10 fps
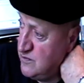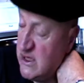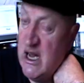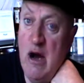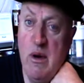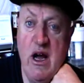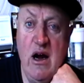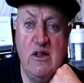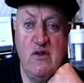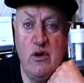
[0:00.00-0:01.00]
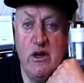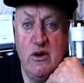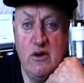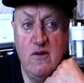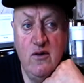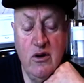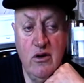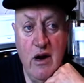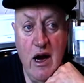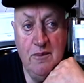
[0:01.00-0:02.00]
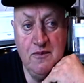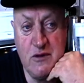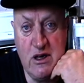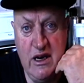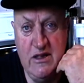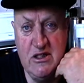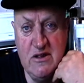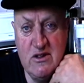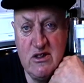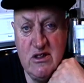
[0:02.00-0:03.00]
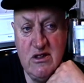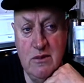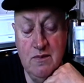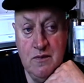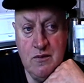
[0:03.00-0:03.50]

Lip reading: Kawa is very good for cleansing the system.